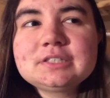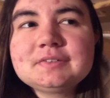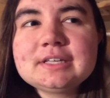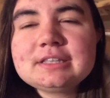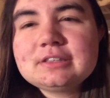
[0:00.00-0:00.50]

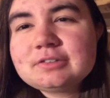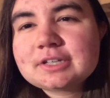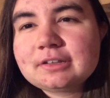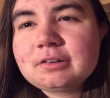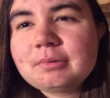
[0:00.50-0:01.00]
feel like there's
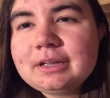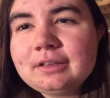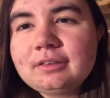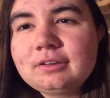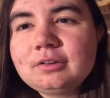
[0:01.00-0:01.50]
other
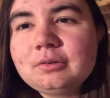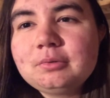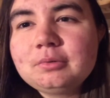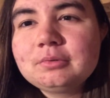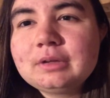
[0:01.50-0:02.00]
ways
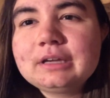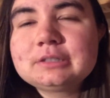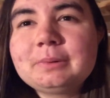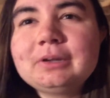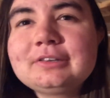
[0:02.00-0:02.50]
to
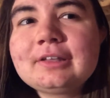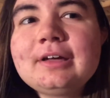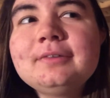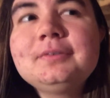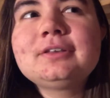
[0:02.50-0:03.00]
express
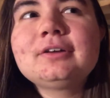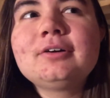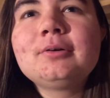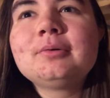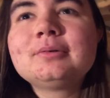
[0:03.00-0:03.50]
love.
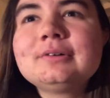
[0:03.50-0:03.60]
So